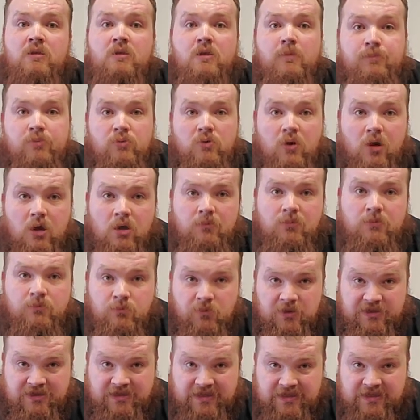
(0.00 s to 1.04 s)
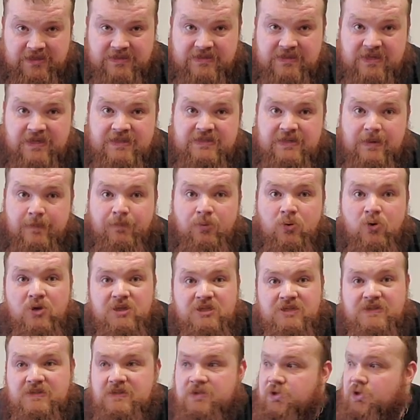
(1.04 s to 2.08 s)
The problem with this is it
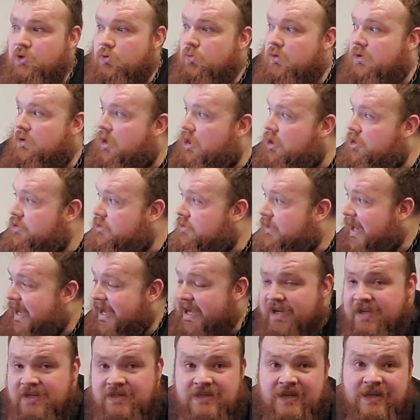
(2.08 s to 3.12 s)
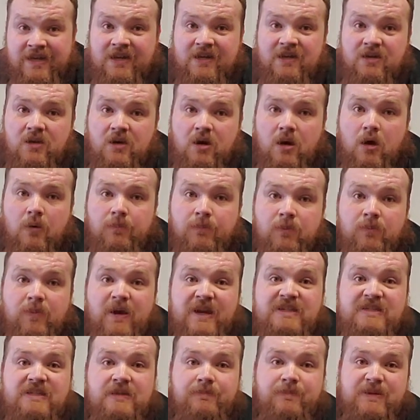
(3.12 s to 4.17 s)
puts your underhand in a
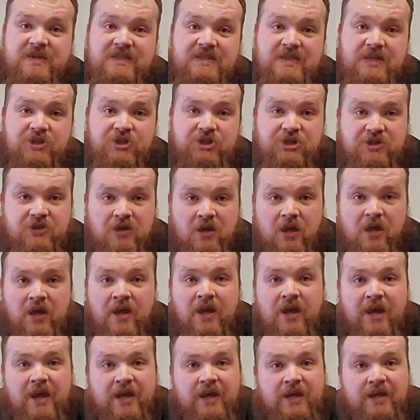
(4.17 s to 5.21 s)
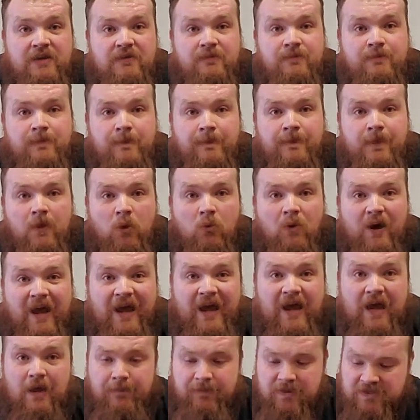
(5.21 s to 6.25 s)
compromising position. And what
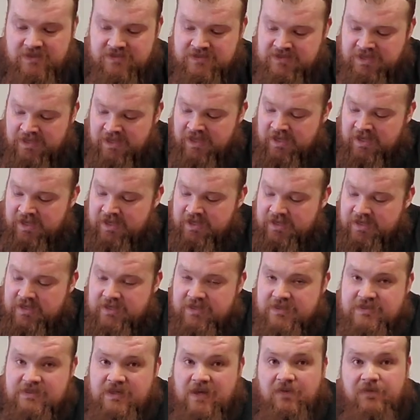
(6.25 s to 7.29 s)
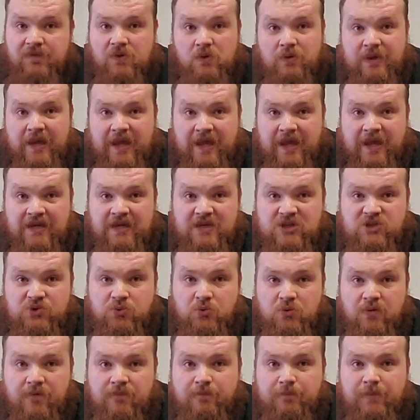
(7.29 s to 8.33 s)
happens is if you get any
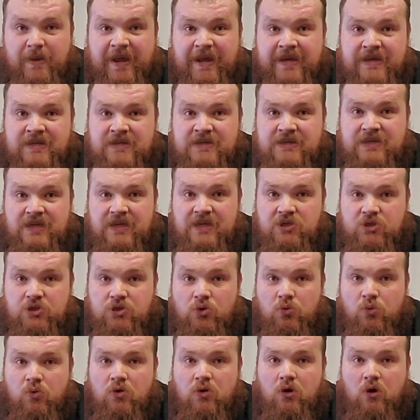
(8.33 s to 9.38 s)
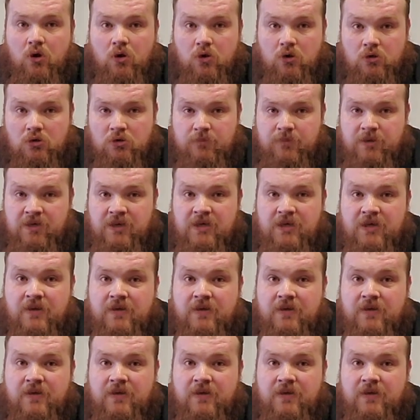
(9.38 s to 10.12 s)
sort of bend in your arm,